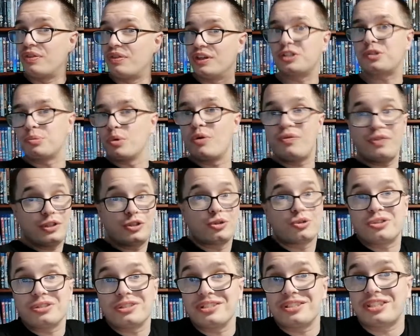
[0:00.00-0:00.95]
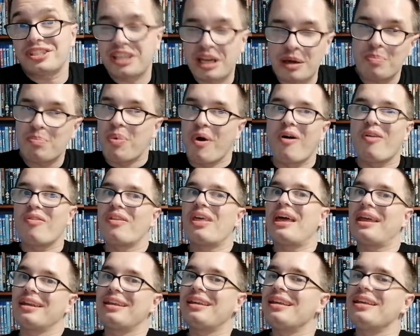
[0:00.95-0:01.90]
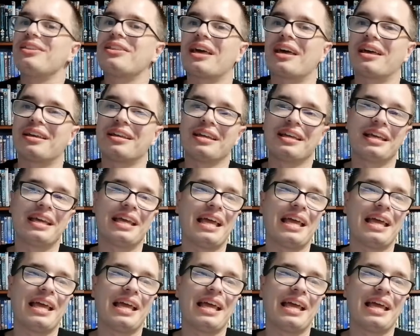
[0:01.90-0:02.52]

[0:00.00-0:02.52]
this movie doesn't skimp on that either.